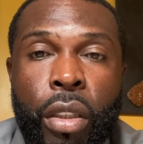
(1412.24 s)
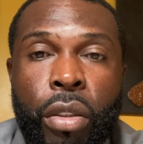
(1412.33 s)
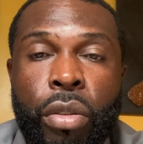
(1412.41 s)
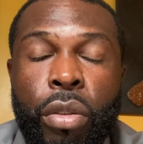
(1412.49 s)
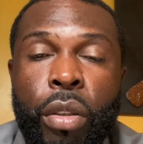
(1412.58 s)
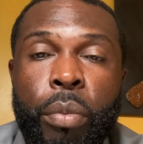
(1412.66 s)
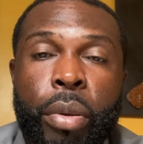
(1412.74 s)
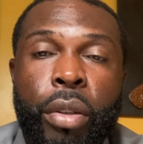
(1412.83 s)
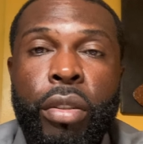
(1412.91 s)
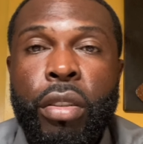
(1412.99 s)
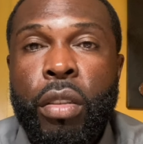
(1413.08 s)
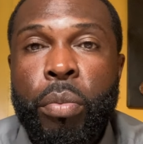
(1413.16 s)
So you
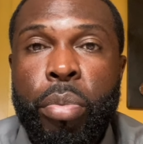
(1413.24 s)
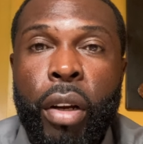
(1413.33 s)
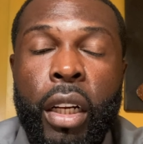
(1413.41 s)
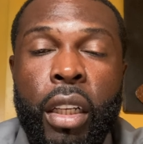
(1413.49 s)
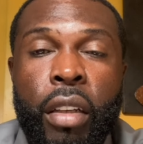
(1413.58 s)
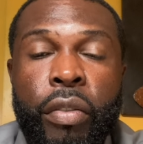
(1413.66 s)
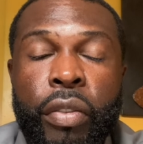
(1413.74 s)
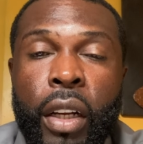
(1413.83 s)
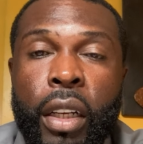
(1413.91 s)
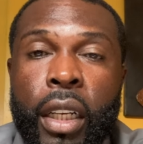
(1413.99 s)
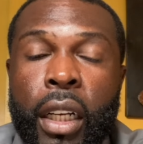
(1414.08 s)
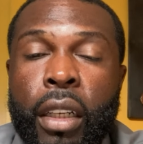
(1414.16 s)
purchased the product and
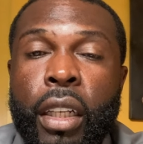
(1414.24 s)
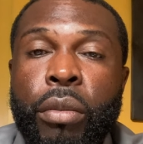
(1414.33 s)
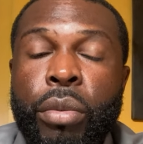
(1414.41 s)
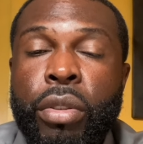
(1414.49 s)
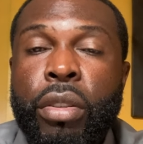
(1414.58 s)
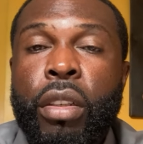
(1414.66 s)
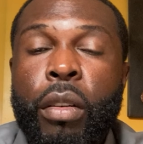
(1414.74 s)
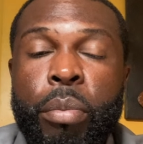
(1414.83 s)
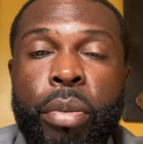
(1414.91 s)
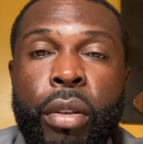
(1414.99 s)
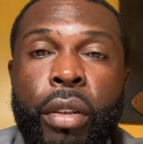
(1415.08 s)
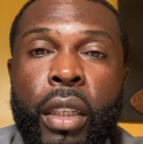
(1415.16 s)
found out it was
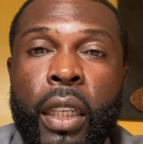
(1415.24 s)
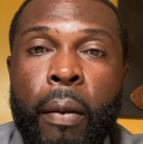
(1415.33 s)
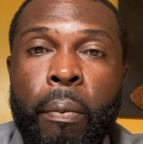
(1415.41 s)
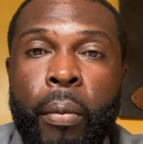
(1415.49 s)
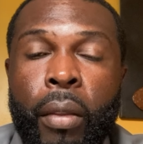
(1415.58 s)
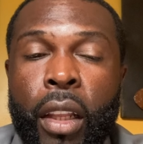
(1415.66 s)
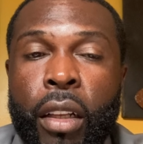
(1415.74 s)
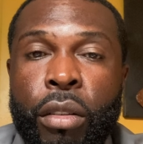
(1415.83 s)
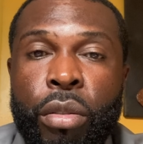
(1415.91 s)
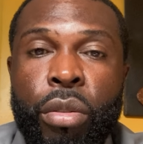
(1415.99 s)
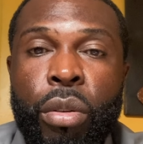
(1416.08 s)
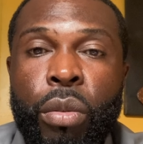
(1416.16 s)
subpar.
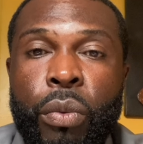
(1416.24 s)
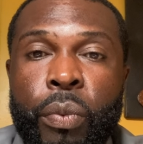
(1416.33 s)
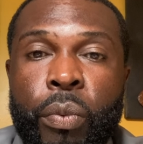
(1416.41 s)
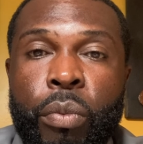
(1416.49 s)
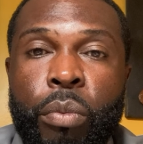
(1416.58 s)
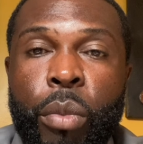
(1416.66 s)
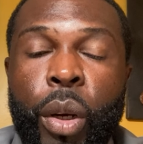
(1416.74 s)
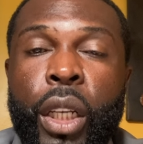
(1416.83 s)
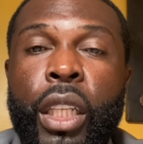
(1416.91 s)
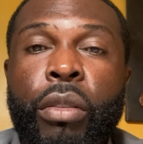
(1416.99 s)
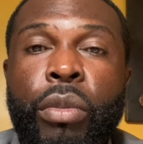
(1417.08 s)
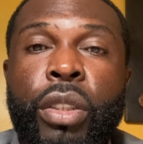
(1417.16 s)
So
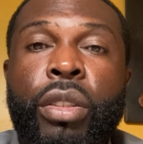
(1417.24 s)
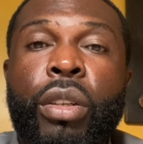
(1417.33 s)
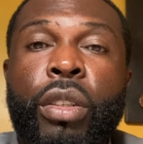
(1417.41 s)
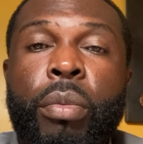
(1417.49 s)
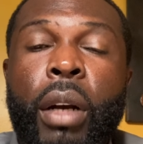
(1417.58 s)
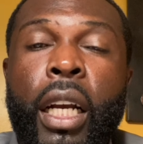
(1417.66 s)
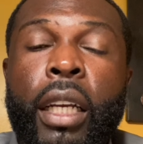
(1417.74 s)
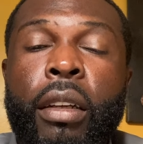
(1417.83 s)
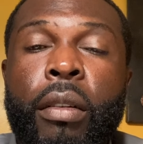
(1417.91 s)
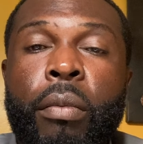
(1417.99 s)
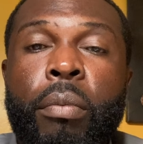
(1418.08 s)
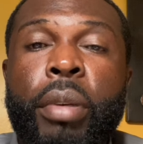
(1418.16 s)
marketing research by
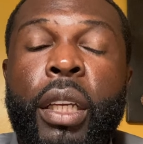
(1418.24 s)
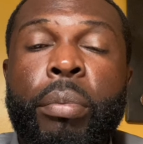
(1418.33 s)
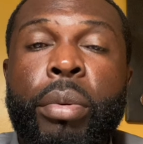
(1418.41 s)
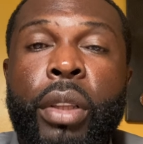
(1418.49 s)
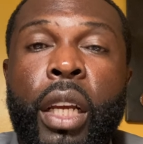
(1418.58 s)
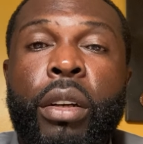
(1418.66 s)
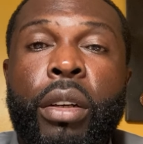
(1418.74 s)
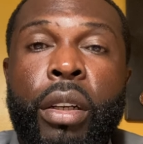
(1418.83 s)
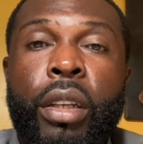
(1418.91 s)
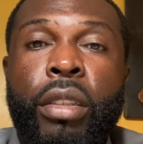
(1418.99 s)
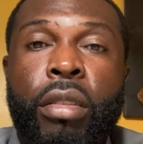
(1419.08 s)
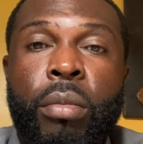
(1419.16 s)
people that are
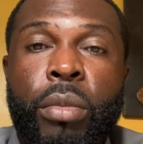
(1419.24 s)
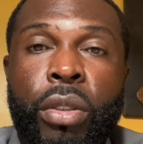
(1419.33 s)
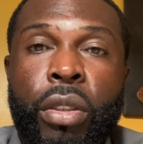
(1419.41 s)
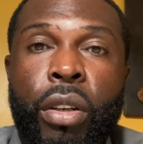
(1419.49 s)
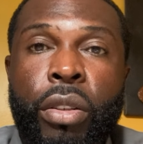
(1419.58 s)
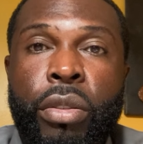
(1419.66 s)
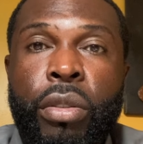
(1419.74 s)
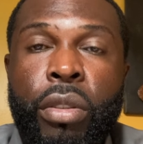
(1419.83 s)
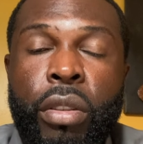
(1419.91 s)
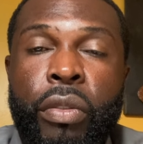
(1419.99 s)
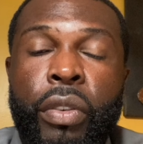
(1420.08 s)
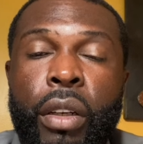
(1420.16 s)
customers also
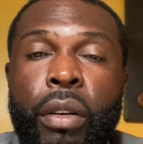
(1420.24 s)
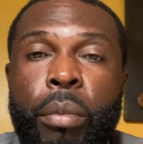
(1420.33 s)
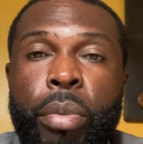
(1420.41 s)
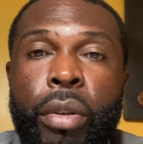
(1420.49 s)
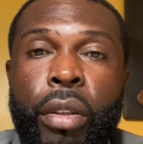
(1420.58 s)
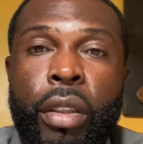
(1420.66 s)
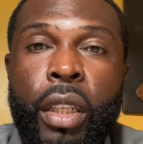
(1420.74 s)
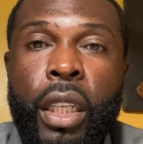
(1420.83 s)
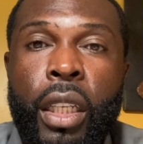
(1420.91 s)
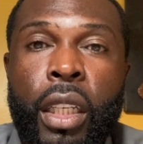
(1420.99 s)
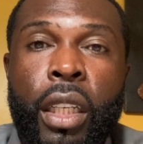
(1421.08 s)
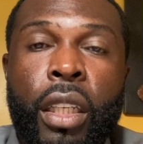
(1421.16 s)
is a very important thing.
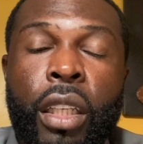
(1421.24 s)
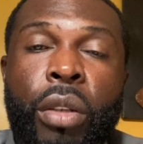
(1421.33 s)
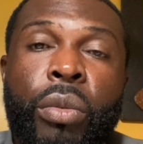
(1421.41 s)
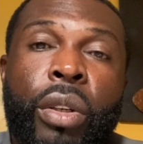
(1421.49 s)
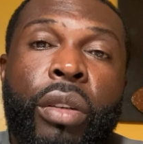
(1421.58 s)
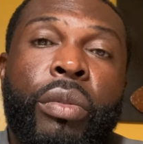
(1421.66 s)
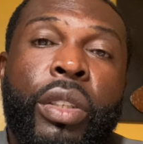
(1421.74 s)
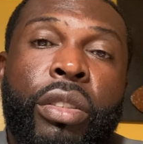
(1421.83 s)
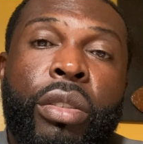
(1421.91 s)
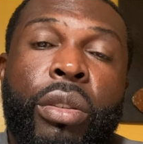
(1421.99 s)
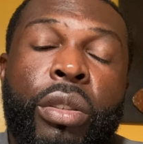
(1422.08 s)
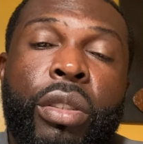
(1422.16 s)
You want to
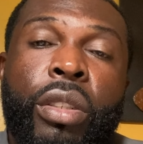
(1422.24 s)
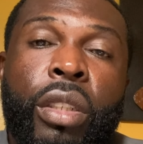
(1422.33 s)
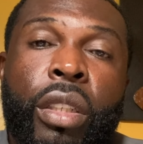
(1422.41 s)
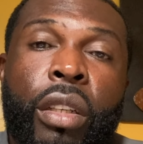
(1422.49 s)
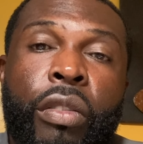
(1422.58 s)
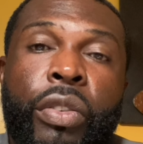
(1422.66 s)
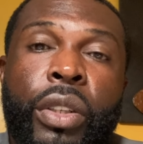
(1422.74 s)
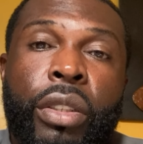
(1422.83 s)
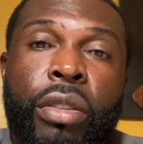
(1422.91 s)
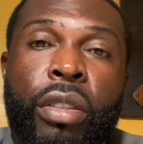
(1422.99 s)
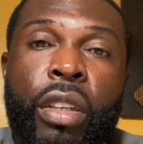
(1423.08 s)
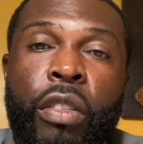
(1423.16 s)
research for
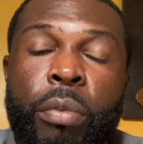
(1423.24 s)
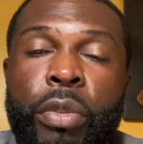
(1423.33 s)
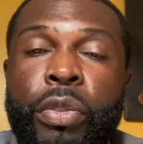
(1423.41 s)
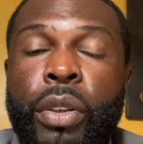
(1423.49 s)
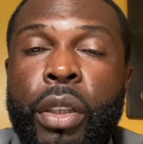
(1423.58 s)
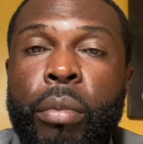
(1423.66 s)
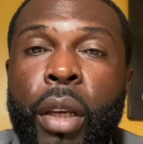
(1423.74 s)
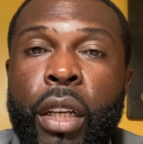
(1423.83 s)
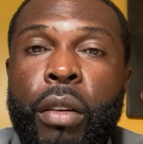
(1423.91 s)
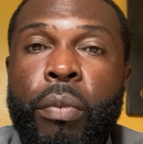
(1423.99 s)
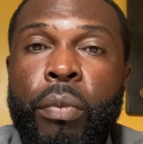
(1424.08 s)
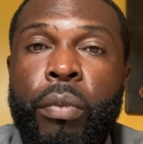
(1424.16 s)
yourself before you make a